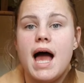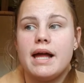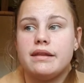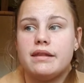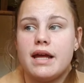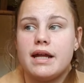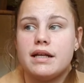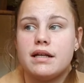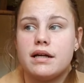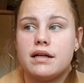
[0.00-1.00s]
and
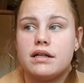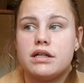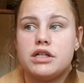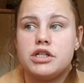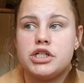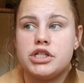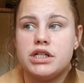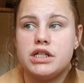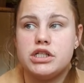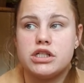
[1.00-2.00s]
then
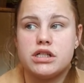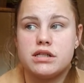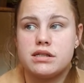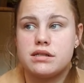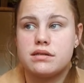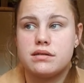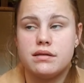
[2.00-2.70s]
she just